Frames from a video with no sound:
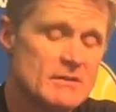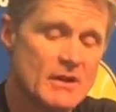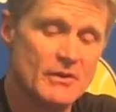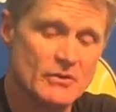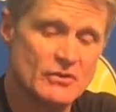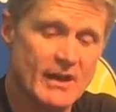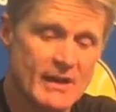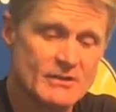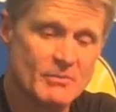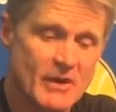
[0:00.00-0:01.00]
understand
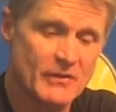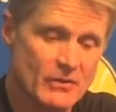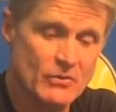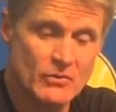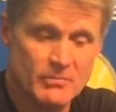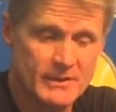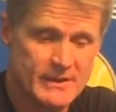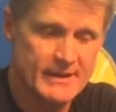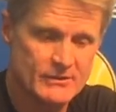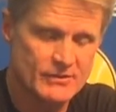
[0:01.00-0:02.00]
it's about the group, and
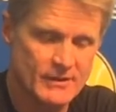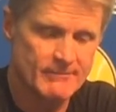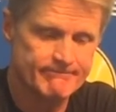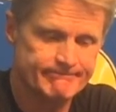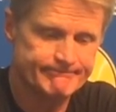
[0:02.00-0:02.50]
that's. Uh, um,